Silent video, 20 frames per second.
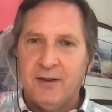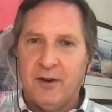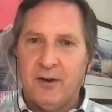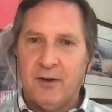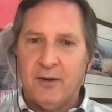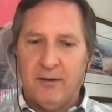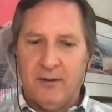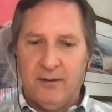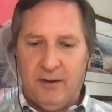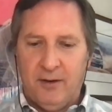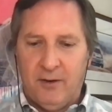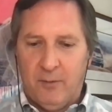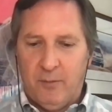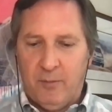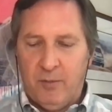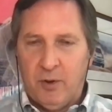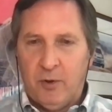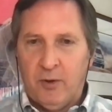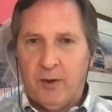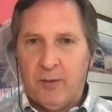They're, you know,
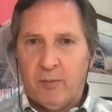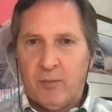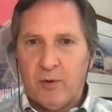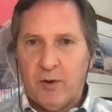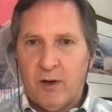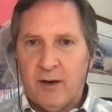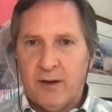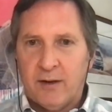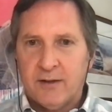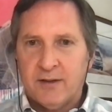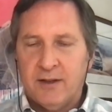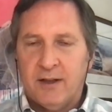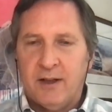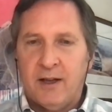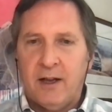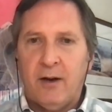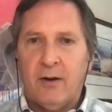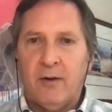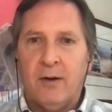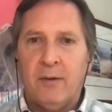building products that
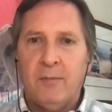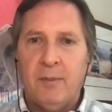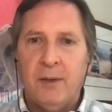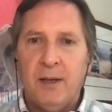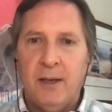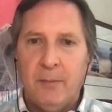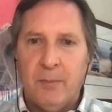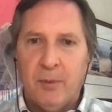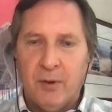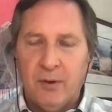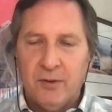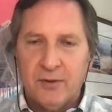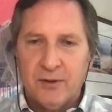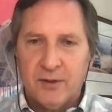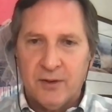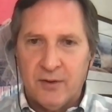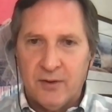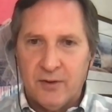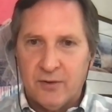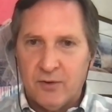carry people.
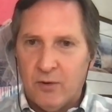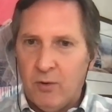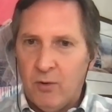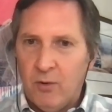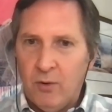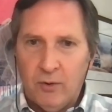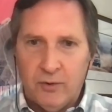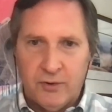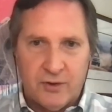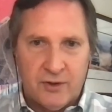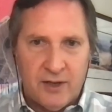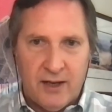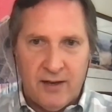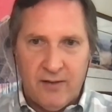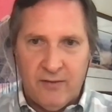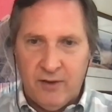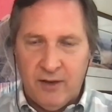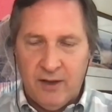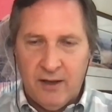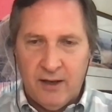So there's a whole
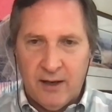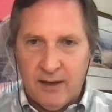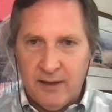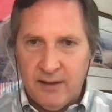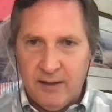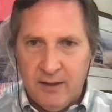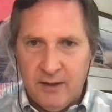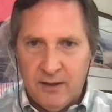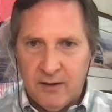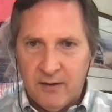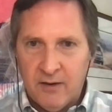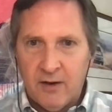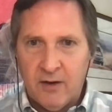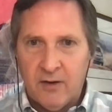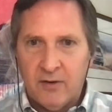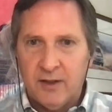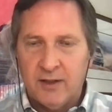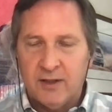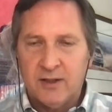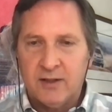safety idea
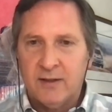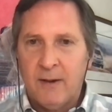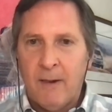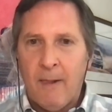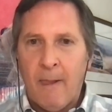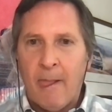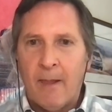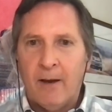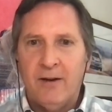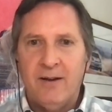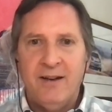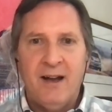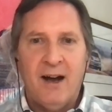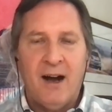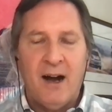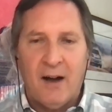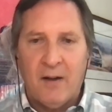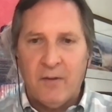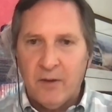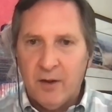there that's
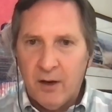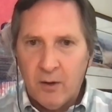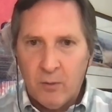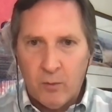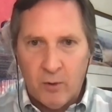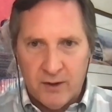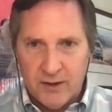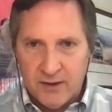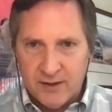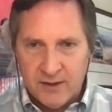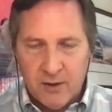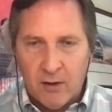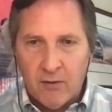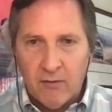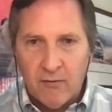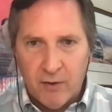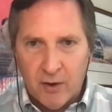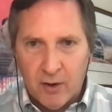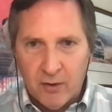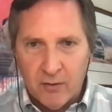not there with a cell
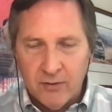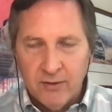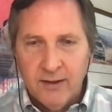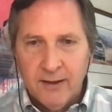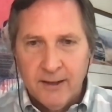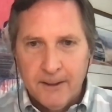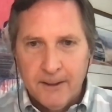phone,